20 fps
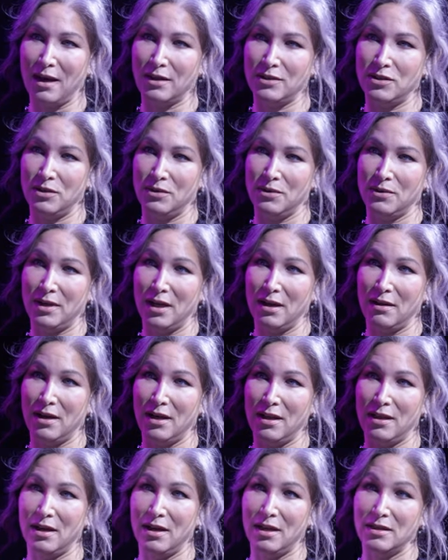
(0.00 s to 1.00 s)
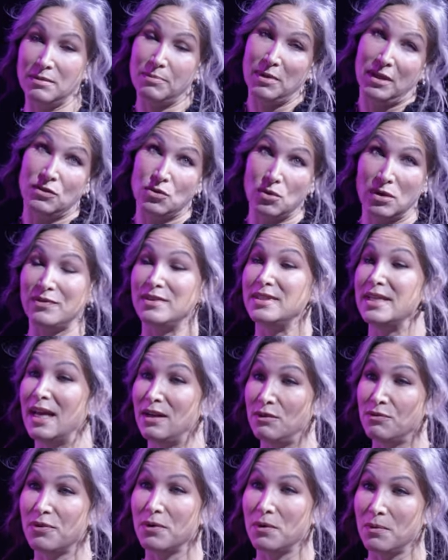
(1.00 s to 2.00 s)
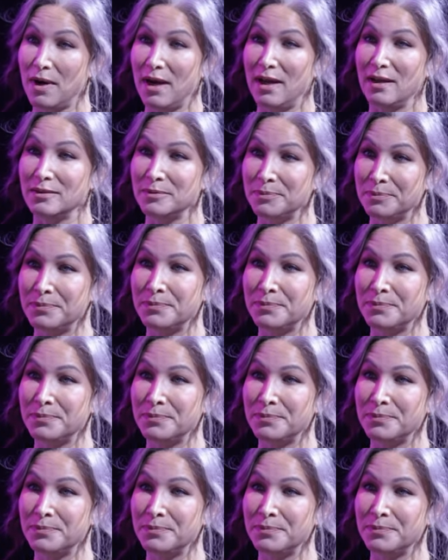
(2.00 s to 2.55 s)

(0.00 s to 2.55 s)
to an area that has been sort of dead for a while.